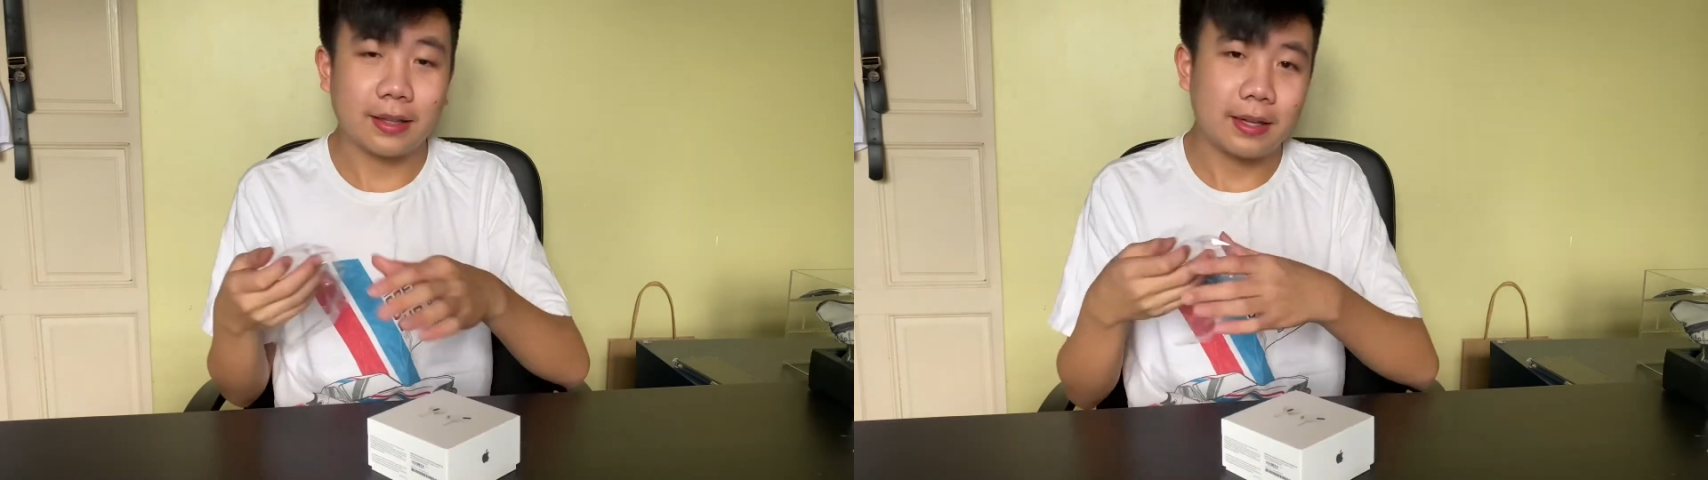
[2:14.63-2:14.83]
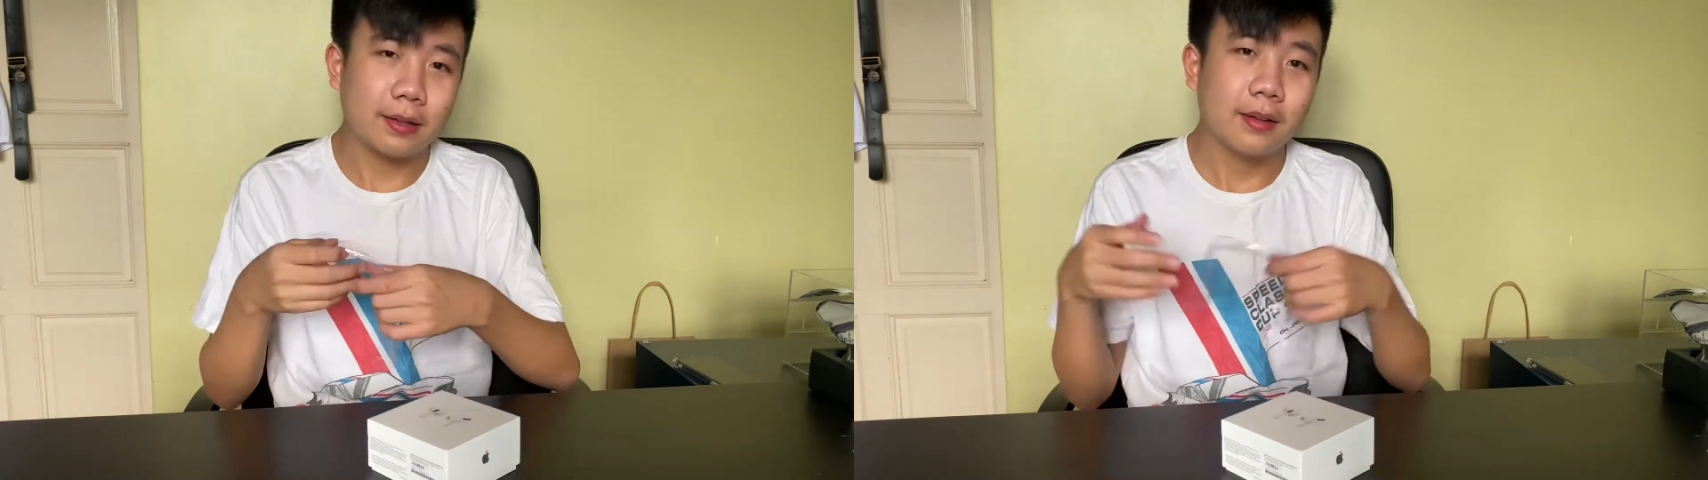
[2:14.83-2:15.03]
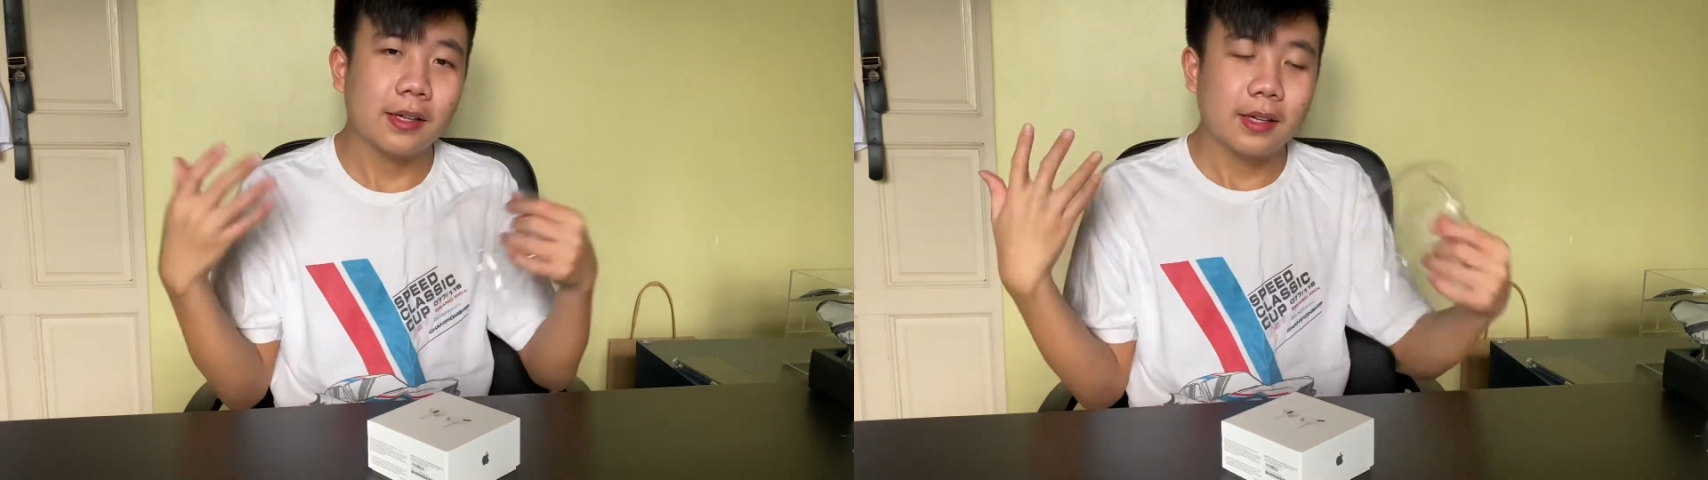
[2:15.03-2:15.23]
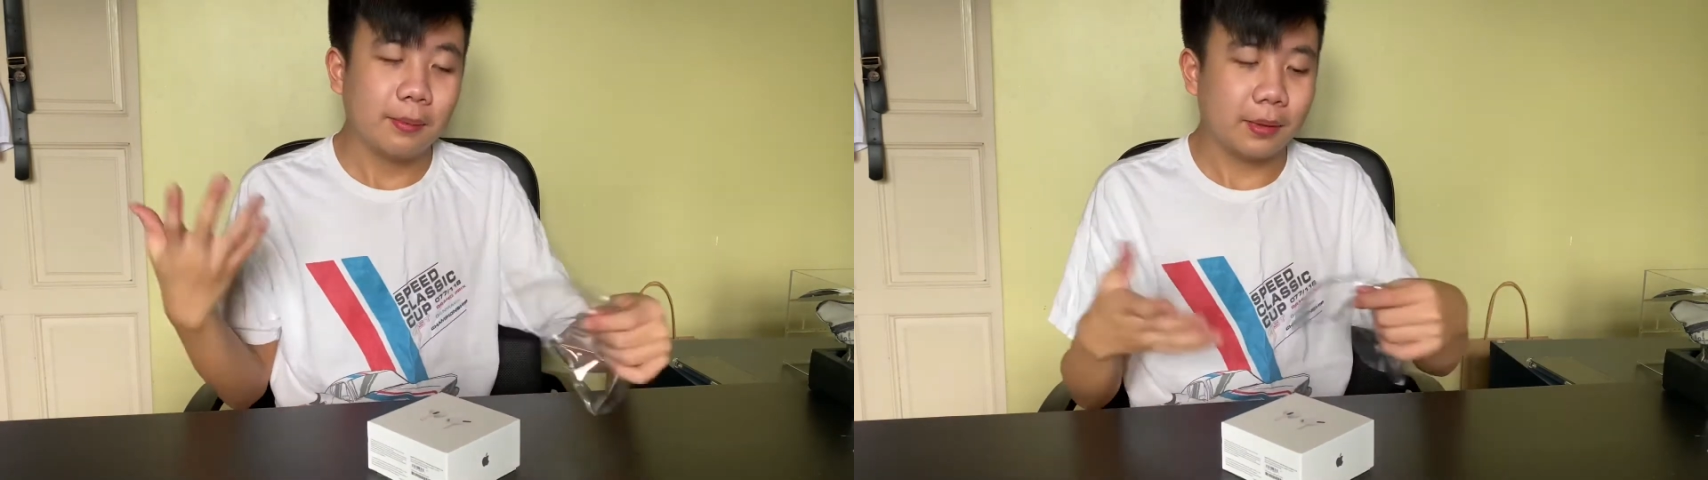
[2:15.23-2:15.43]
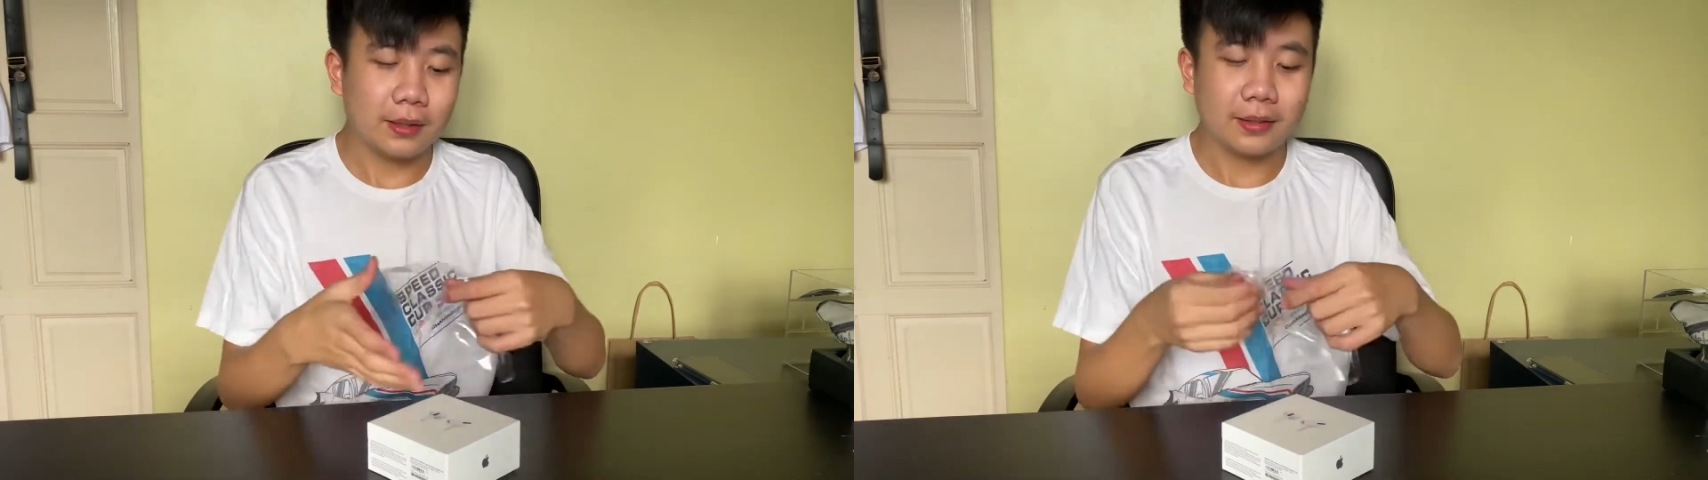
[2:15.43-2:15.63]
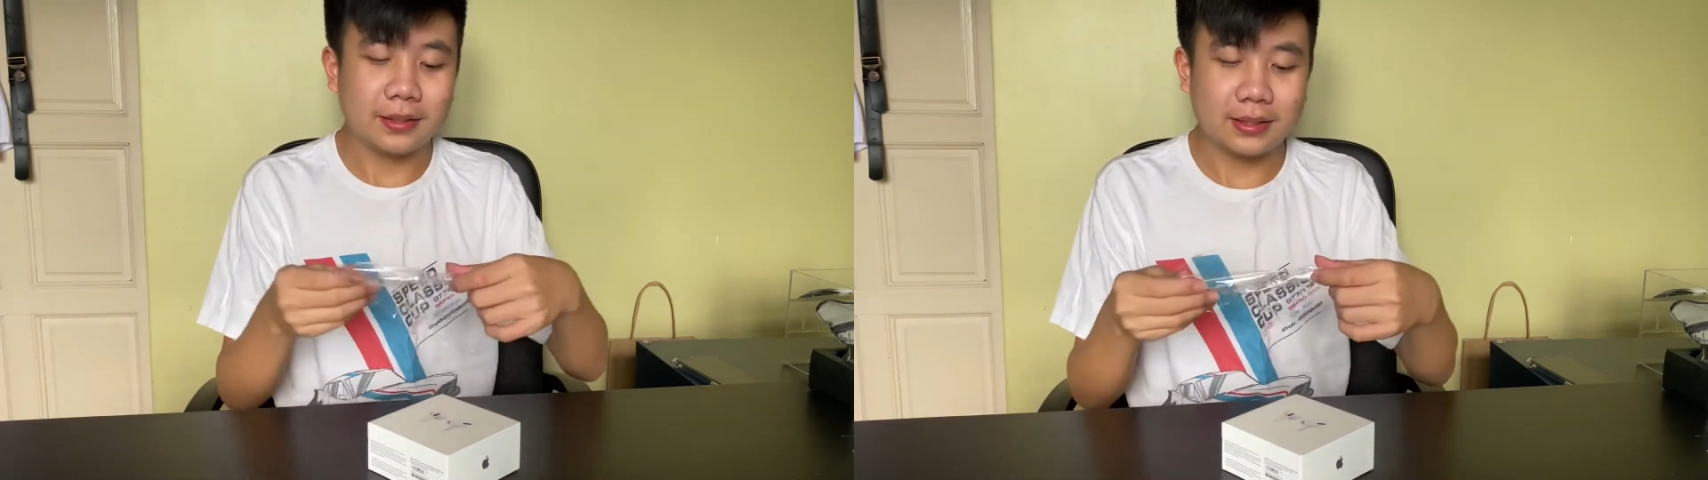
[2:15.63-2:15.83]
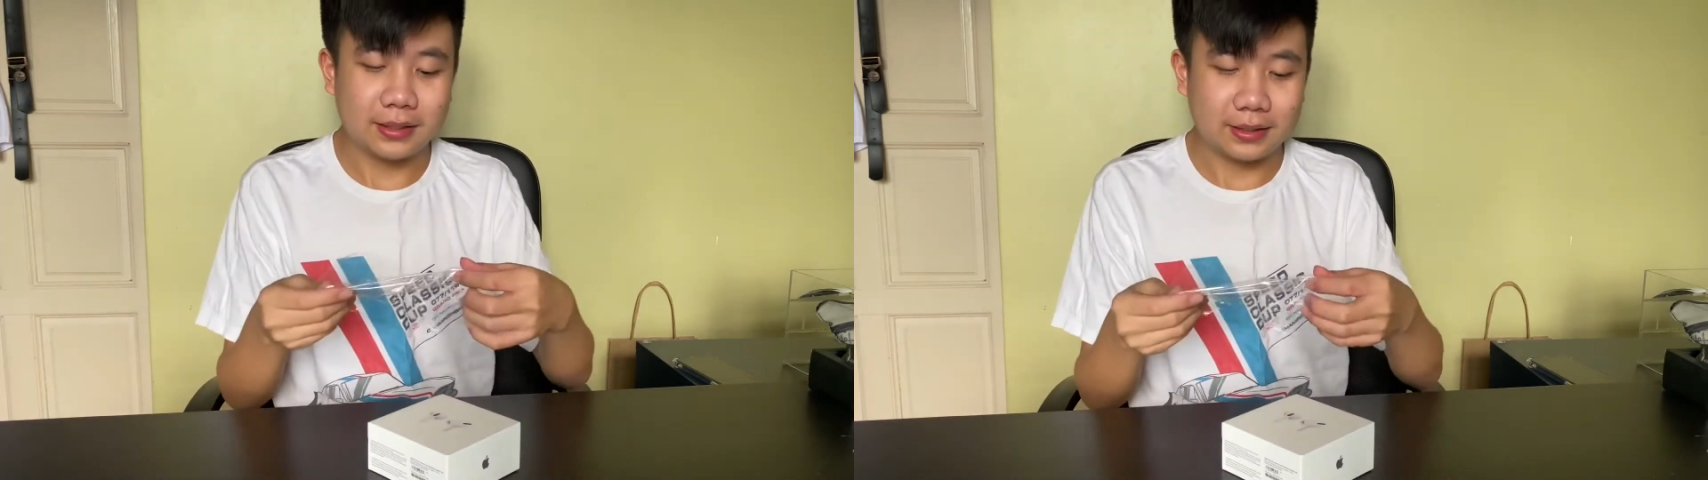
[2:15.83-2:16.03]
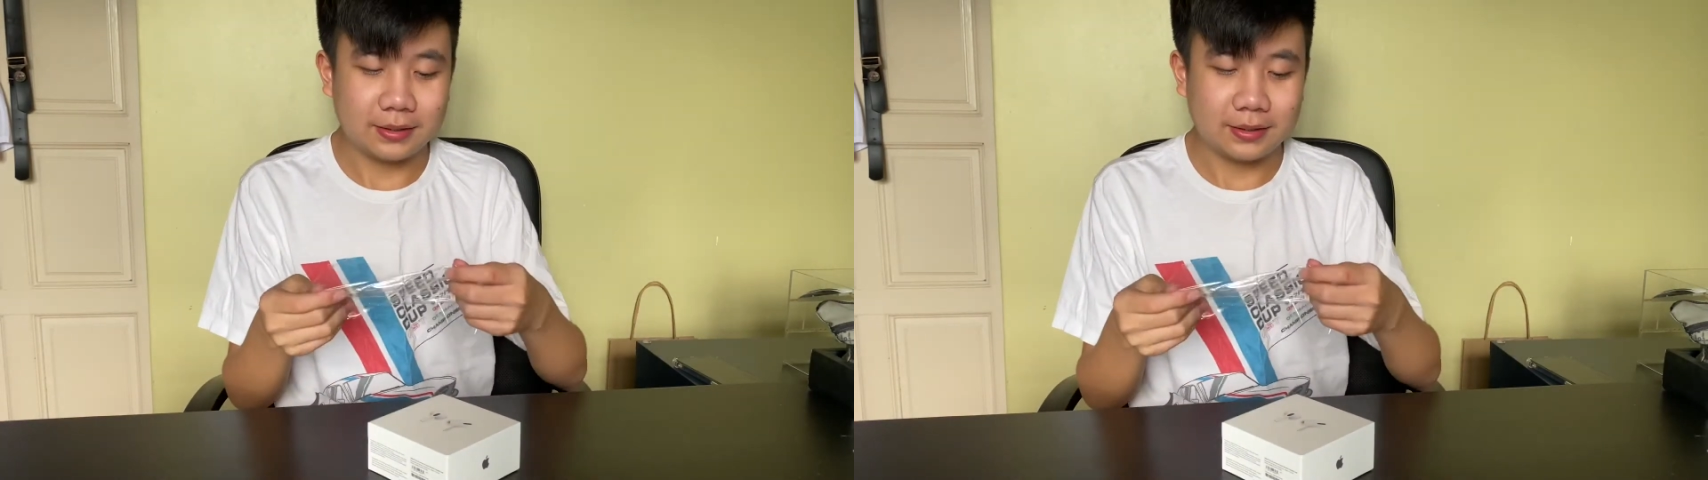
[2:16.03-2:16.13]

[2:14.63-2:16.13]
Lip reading: that because